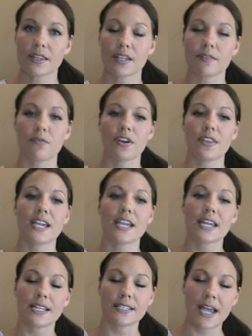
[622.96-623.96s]
Therefore, they
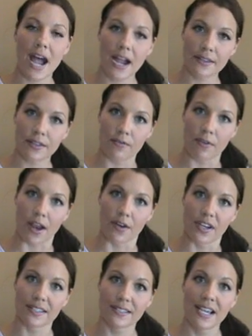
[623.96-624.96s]
can attack the
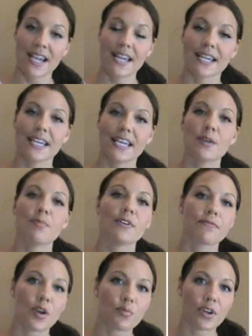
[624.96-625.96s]
virus, keep
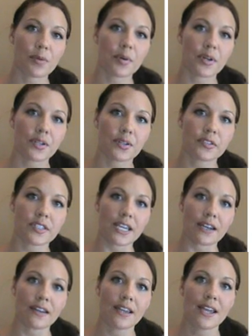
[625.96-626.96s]
it from
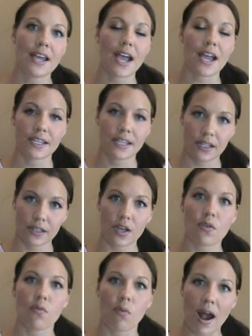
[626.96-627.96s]
reproducing, and kill
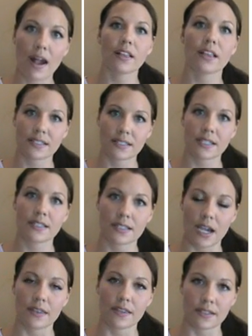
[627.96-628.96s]
it while it's
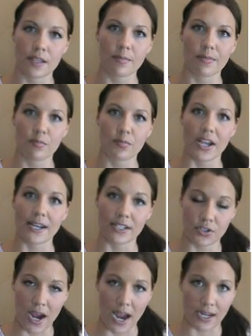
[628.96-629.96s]
inside the cell membrane
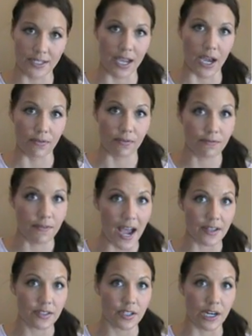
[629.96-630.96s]
and track it down
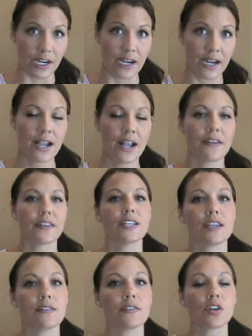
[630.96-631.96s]
faster
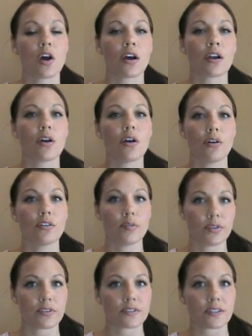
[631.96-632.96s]
than even our own
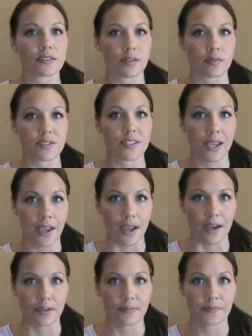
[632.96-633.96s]
immune systems
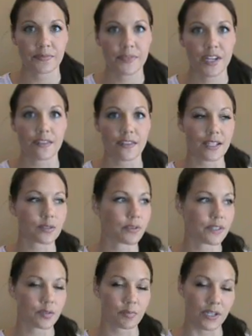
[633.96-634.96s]
can. And that's
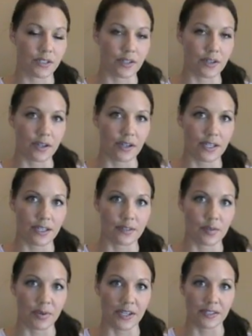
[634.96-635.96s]
what this picture is
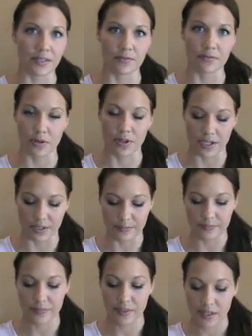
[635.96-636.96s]
depicting for you.
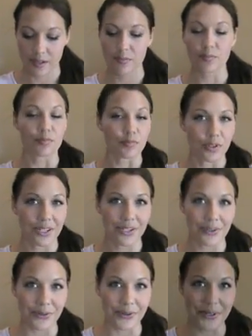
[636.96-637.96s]
Pretty
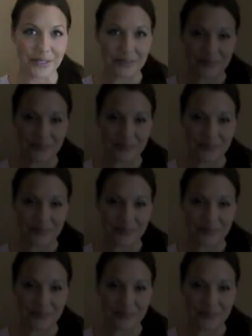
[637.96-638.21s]
cool.